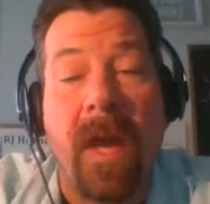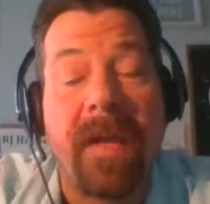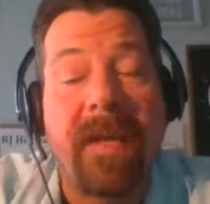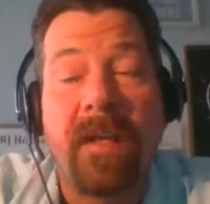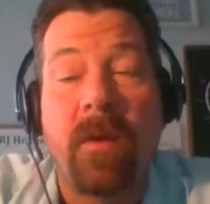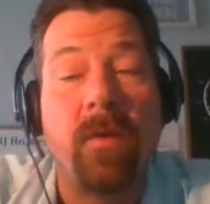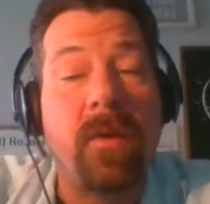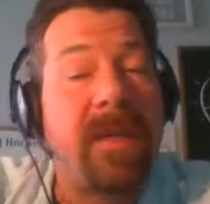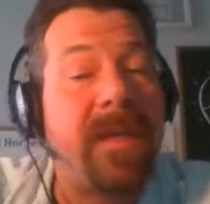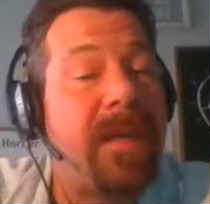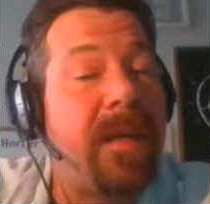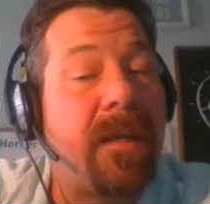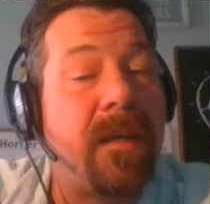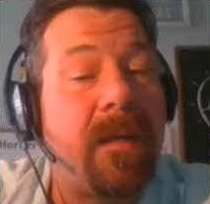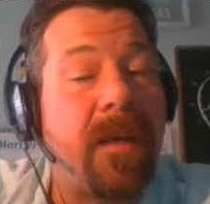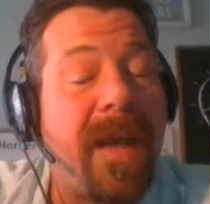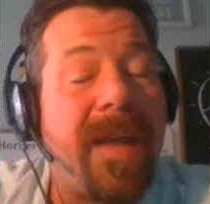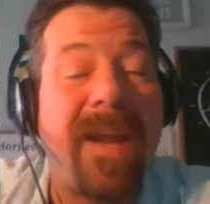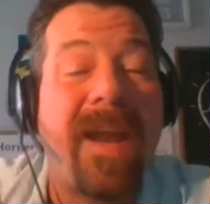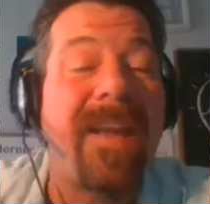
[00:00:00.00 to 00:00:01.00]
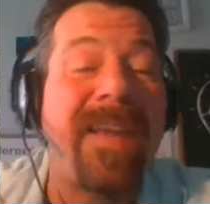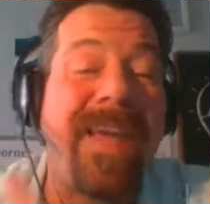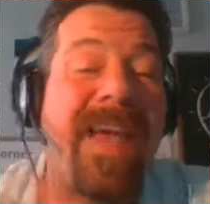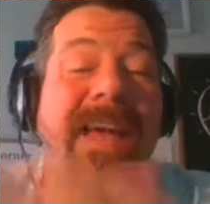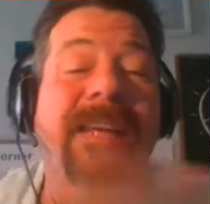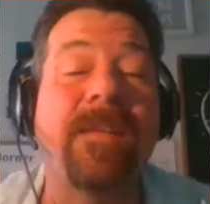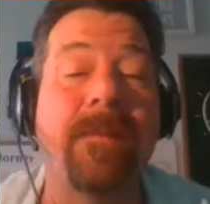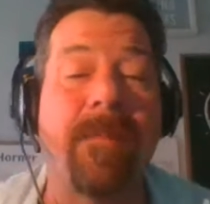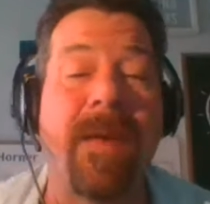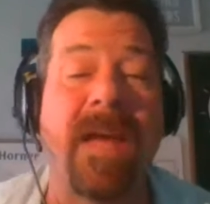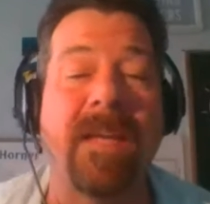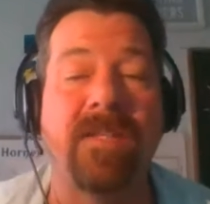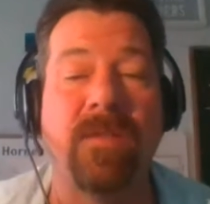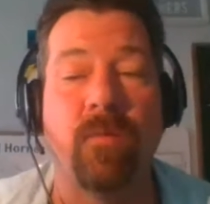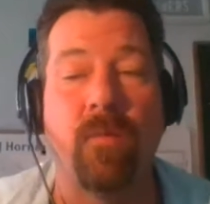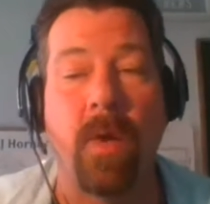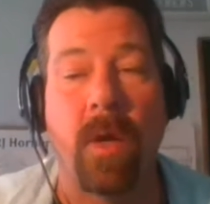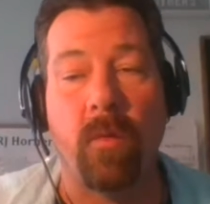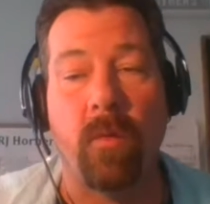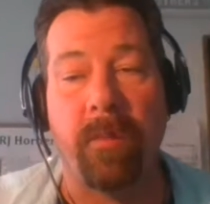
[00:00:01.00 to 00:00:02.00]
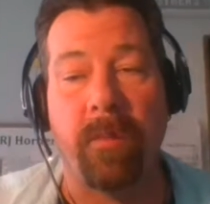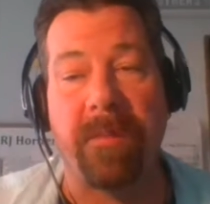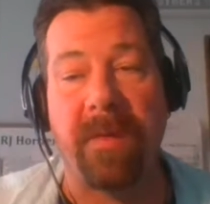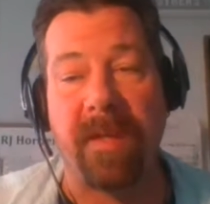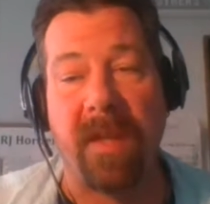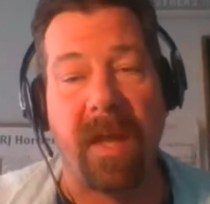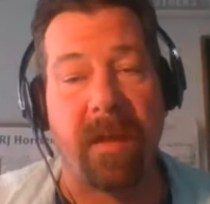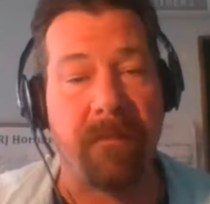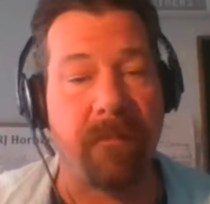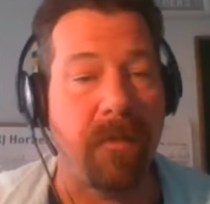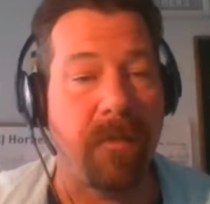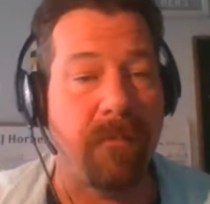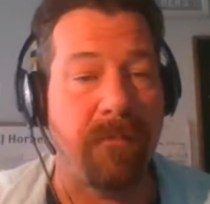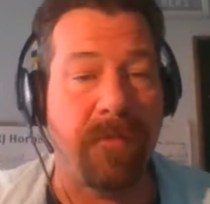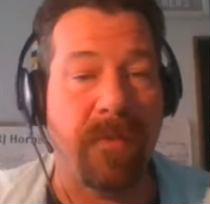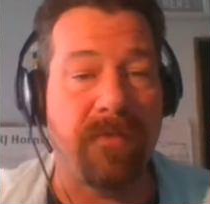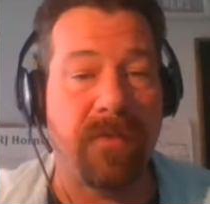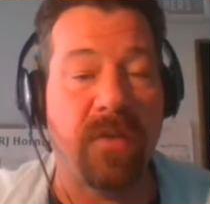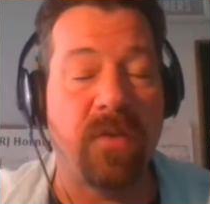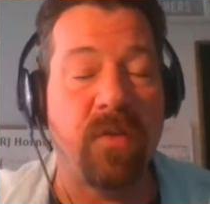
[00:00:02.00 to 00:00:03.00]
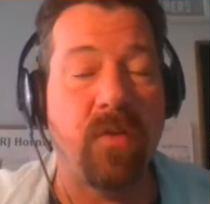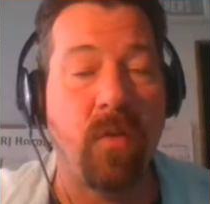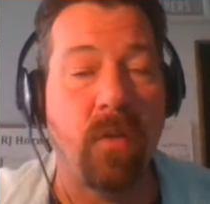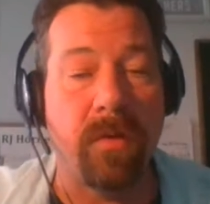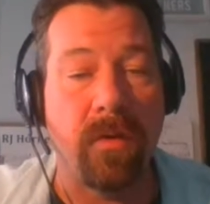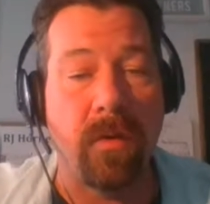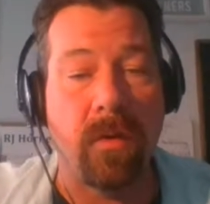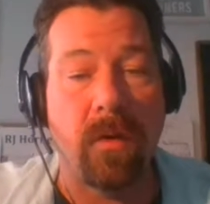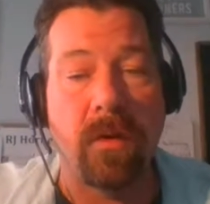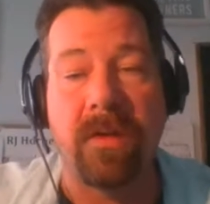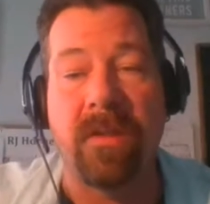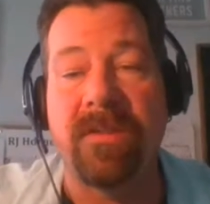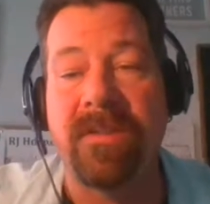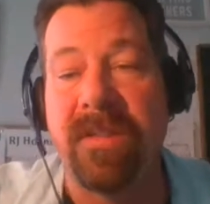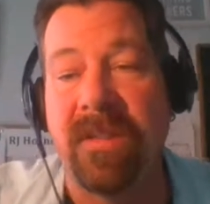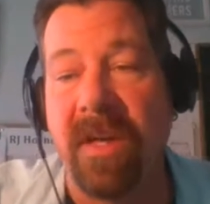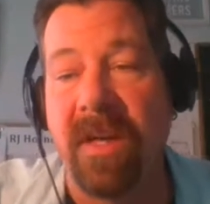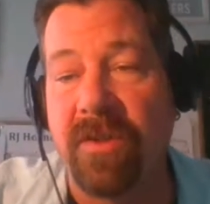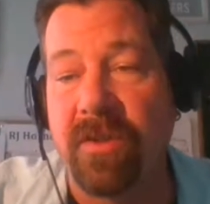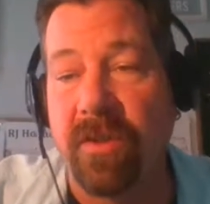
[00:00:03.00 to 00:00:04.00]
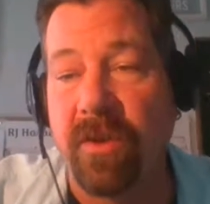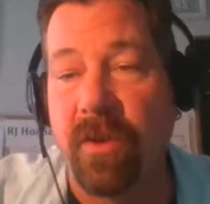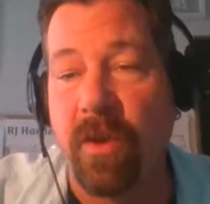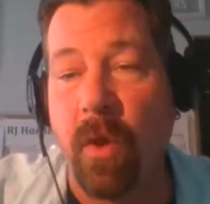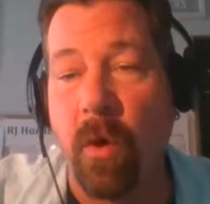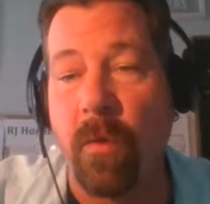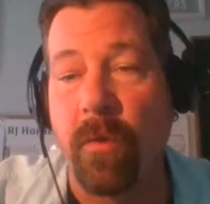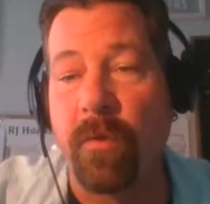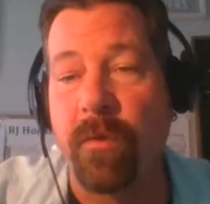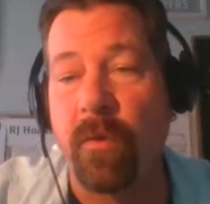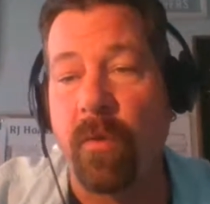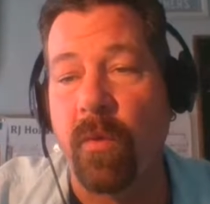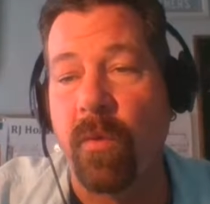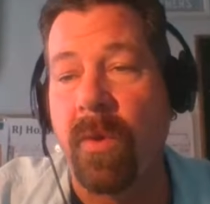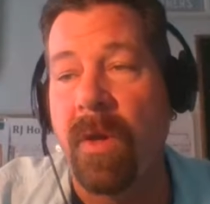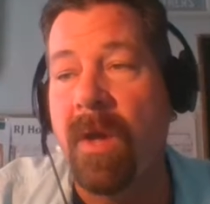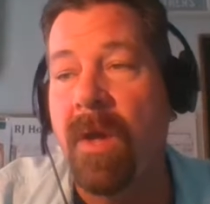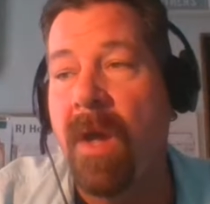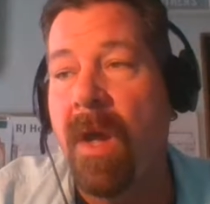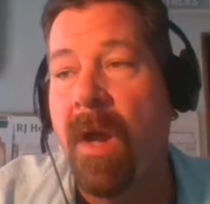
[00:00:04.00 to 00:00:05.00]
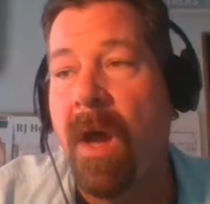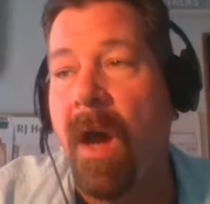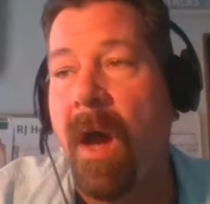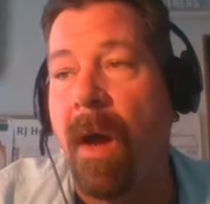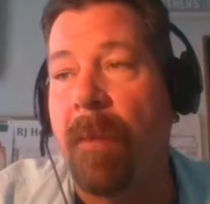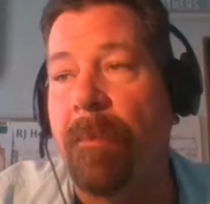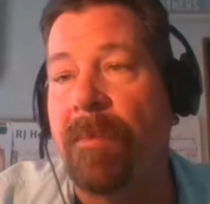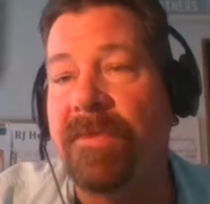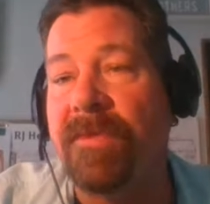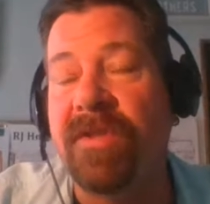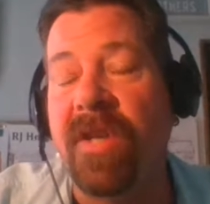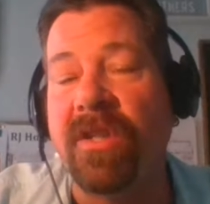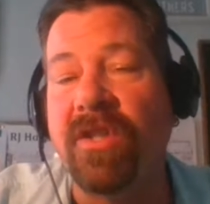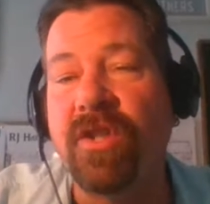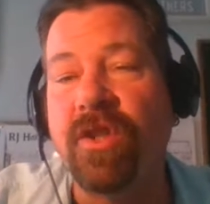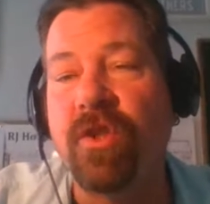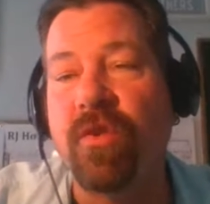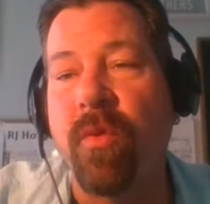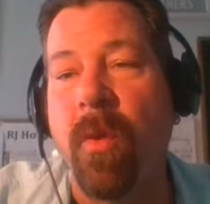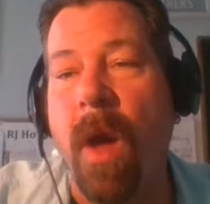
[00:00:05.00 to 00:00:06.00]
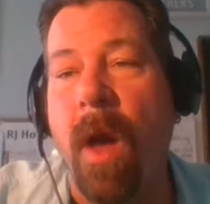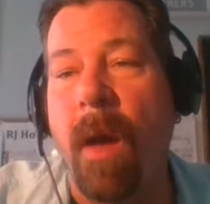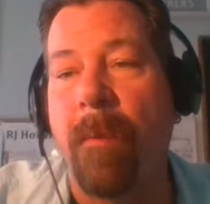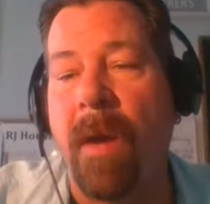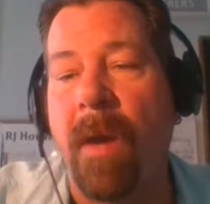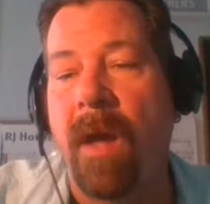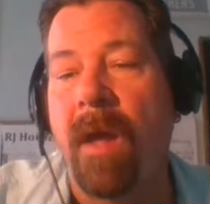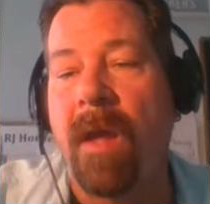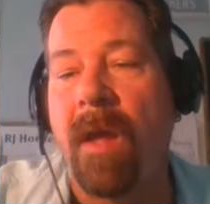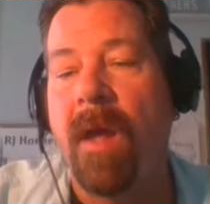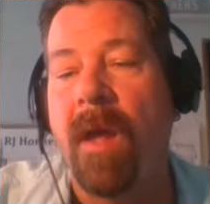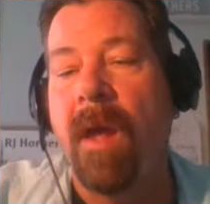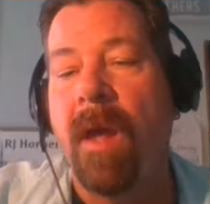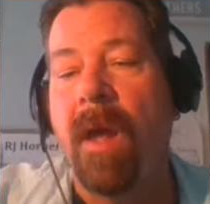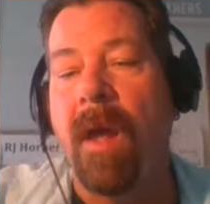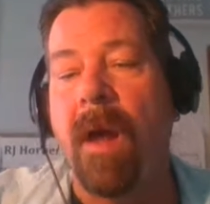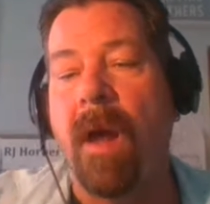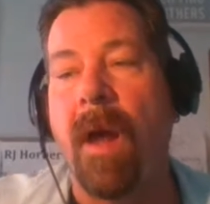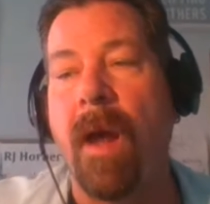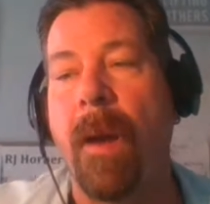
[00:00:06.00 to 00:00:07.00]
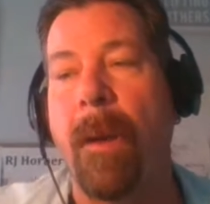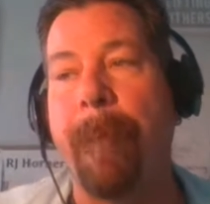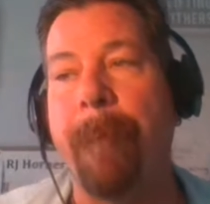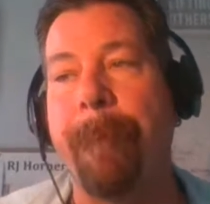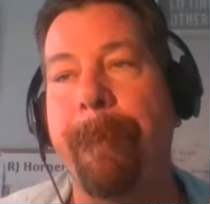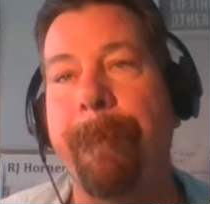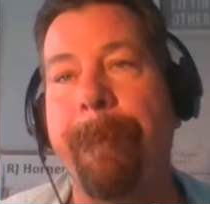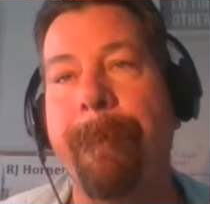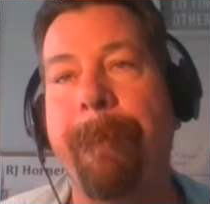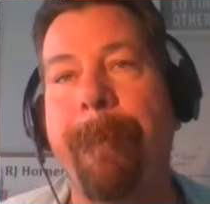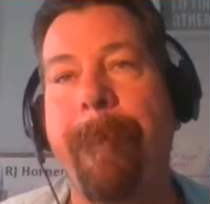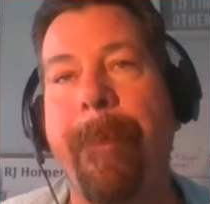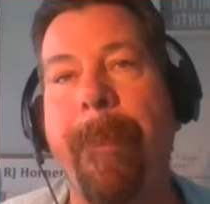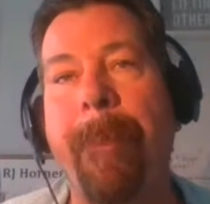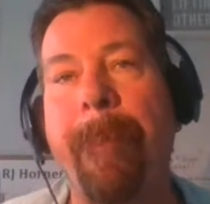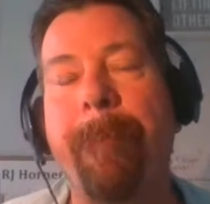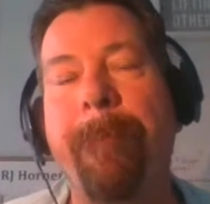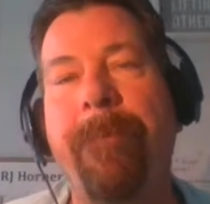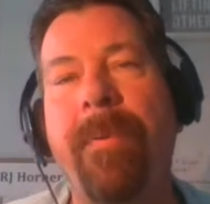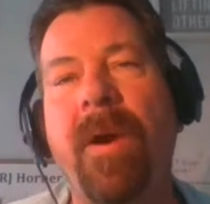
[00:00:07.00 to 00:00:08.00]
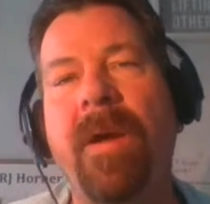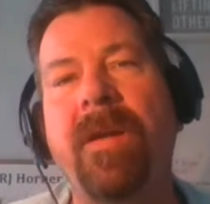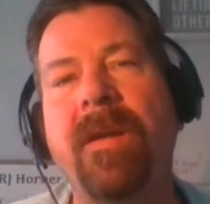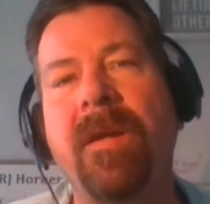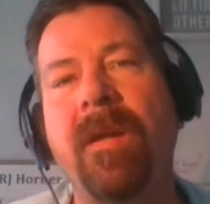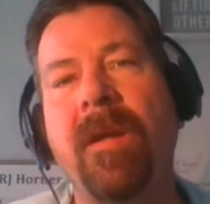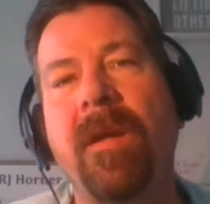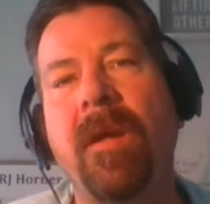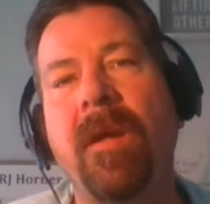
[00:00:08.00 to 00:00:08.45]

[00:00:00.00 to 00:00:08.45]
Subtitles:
I can't imagine what it would be like for a 15-year-old or a teenager to go through such trauma. But